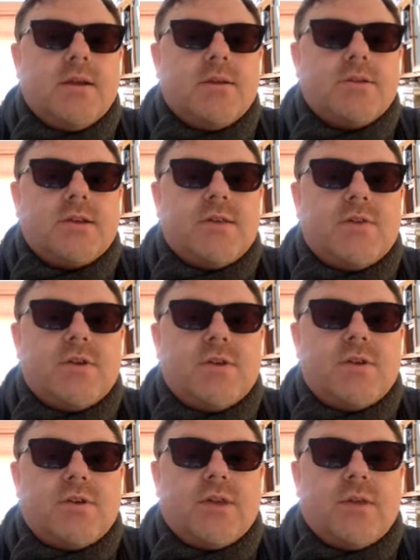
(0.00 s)
So have a good
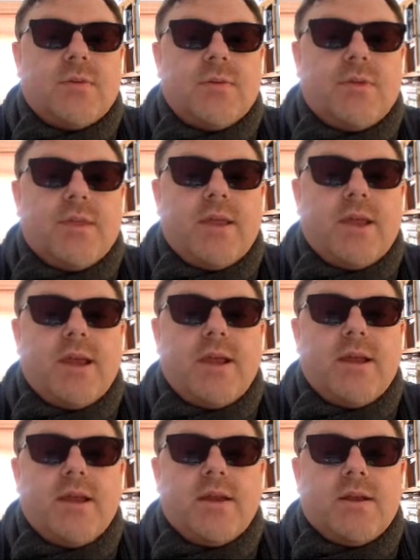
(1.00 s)
look at that one there.
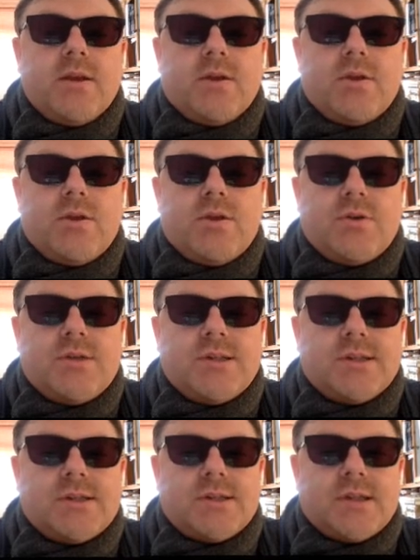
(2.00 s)

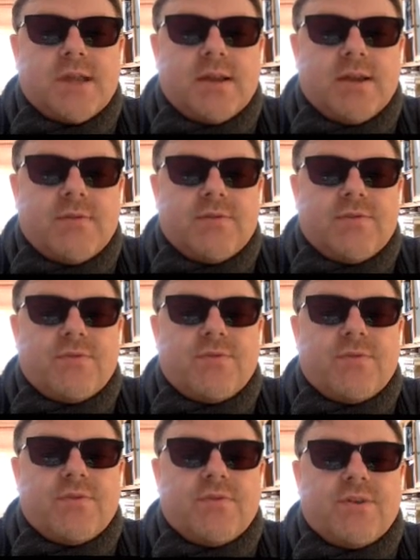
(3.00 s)
Notice that if
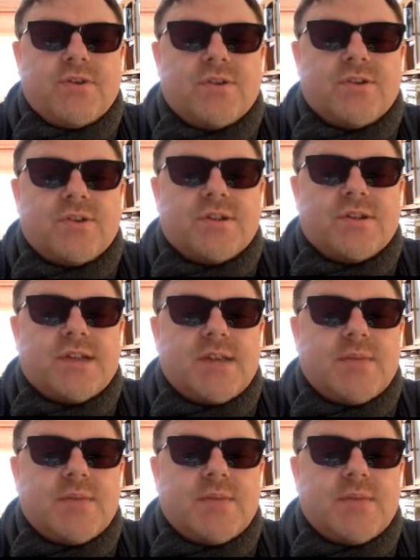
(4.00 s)
the function is the same,